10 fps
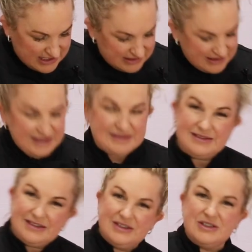out and think,
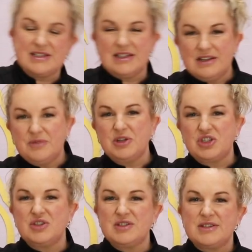oh, it looks a little bit
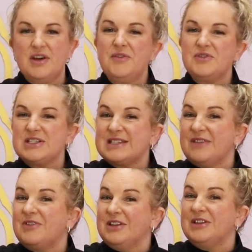too soft, just
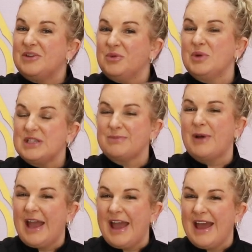give it a little whisk
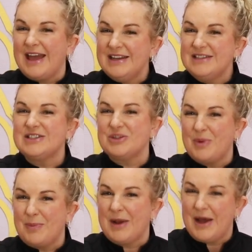by hand to whip it